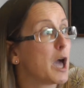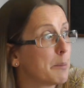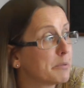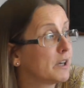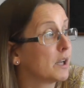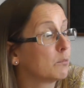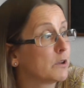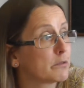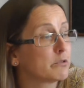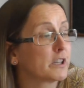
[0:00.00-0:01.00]

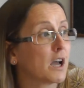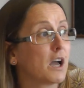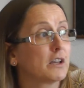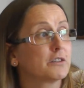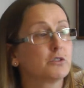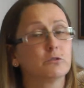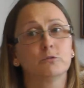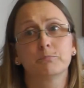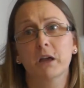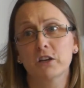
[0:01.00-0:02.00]
happening with regard
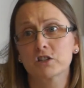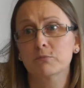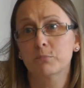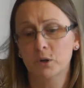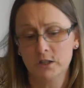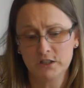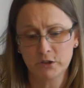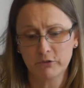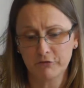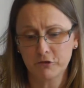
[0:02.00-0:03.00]
to pension
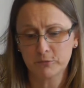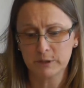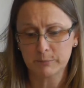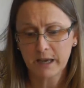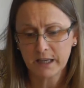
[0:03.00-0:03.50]
policy reform